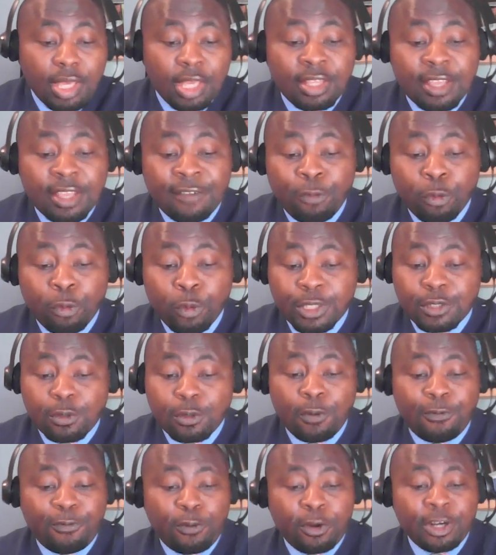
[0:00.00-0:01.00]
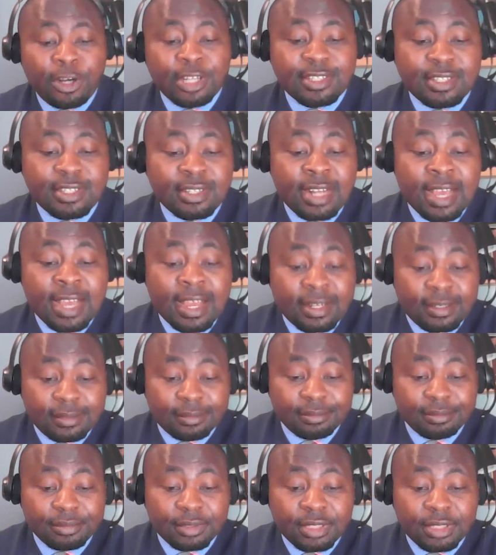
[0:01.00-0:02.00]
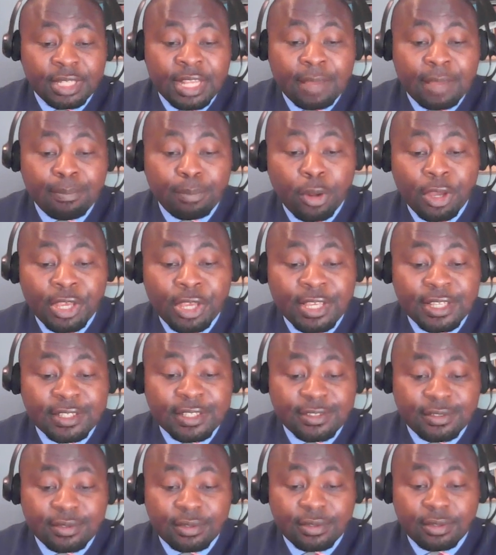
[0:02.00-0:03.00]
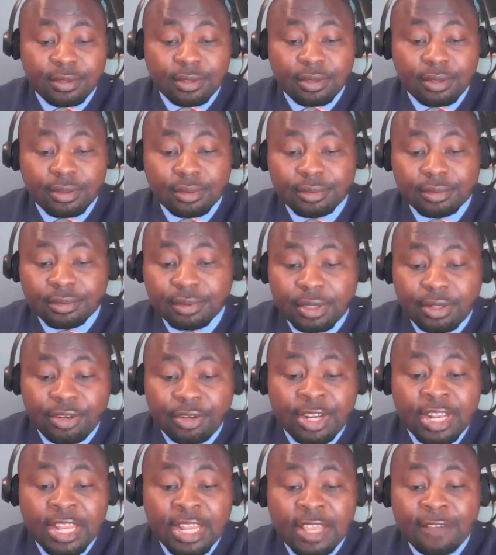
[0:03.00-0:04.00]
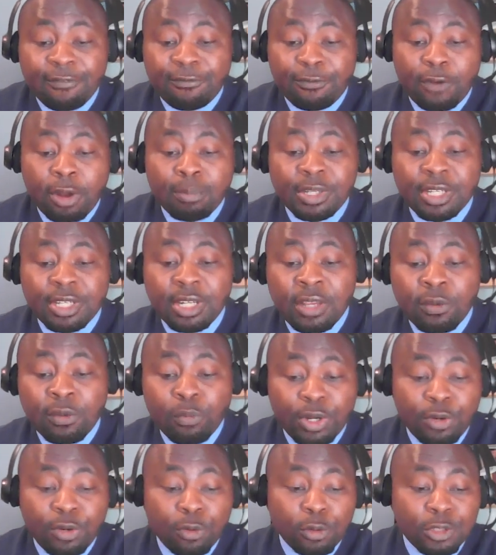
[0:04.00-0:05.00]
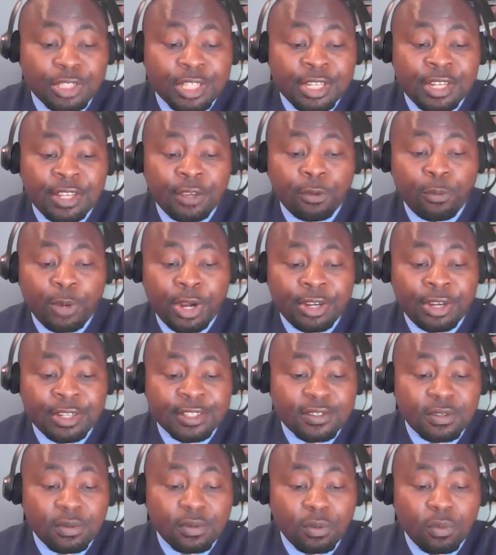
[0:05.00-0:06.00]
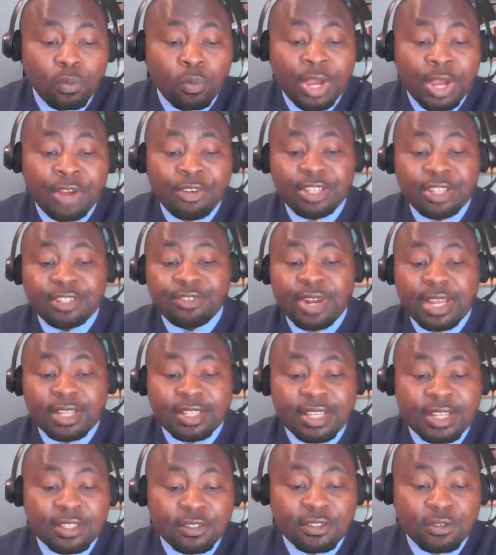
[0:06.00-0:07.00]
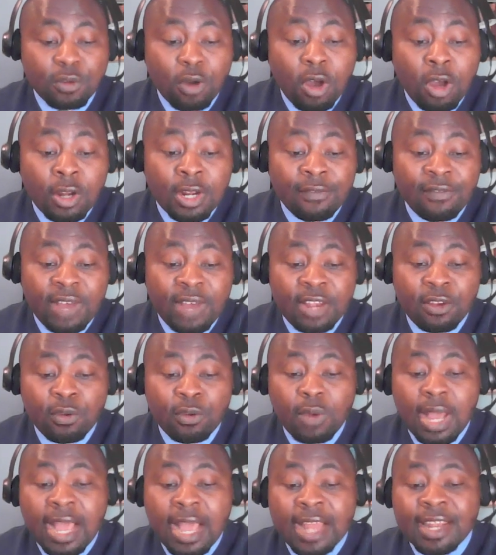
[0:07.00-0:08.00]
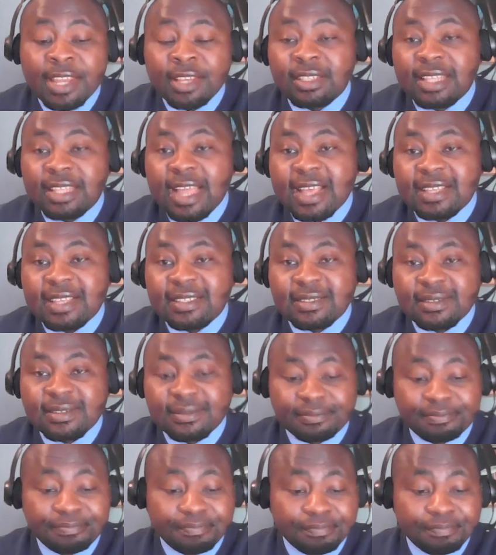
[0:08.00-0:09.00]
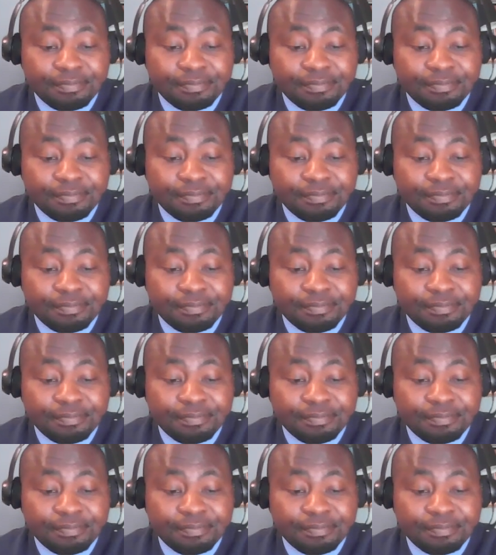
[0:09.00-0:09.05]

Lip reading: interviewees told Forrester that the employees relieved from dealing with routine inquiries were redirected to other value-adding tasks.